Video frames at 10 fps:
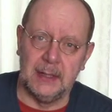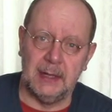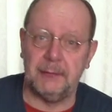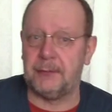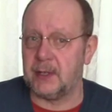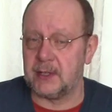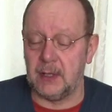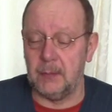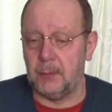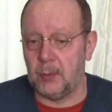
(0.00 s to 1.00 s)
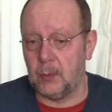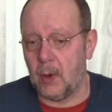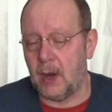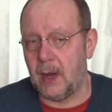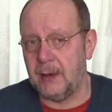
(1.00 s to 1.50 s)
If, for example,
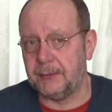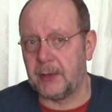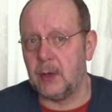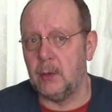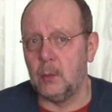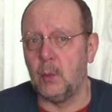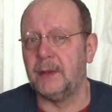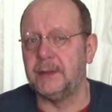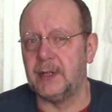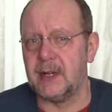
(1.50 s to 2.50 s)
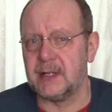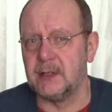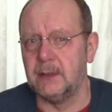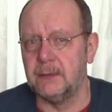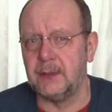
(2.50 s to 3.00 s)
I throw 1 dice
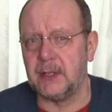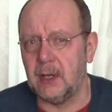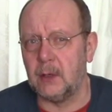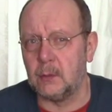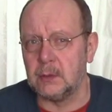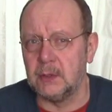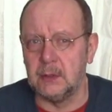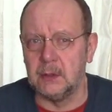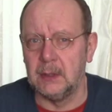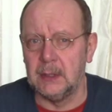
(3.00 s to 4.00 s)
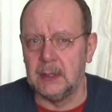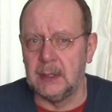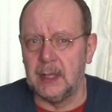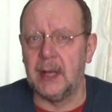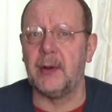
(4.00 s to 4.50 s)
for gold
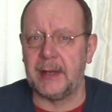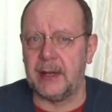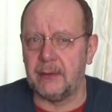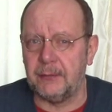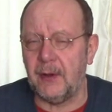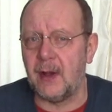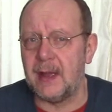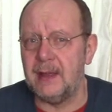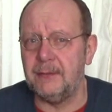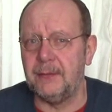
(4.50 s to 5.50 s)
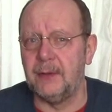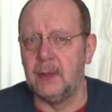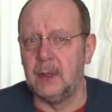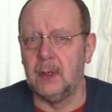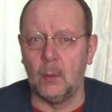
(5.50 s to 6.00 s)
and I get a 5,
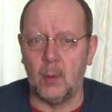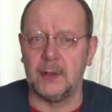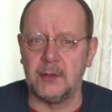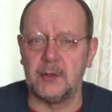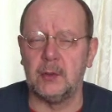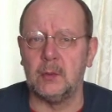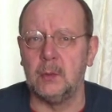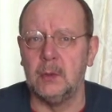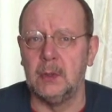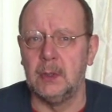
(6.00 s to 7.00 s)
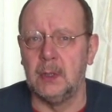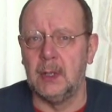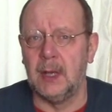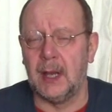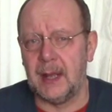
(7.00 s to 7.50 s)
1 tool
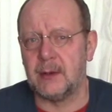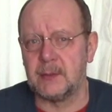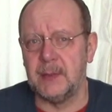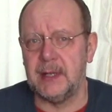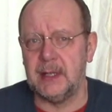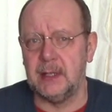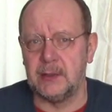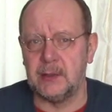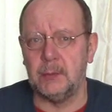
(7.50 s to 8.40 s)
allows me to